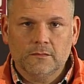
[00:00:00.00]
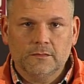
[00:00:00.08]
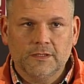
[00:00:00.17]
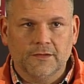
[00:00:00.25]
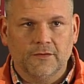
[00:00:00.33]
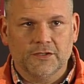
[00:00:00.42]

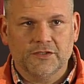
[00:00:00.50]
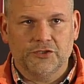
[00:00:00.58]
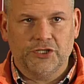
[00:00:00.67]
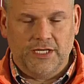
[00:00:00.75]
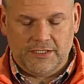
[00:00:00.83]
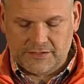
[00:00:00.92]
give us a
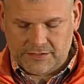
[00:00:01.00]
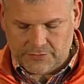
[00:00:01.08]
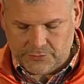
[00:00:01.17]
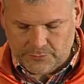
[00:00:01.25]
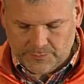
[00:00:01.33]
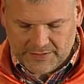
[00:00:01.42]
chance
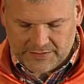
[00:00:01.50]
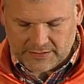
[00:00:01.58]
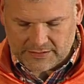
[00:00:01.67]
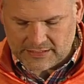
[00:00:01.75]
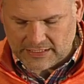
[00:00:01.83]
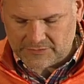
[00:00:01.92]
to be
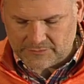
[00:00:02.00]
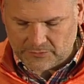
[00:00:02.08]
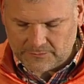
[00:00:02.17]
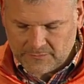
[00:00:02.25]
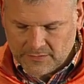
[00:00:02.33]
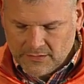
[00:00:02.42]
successful.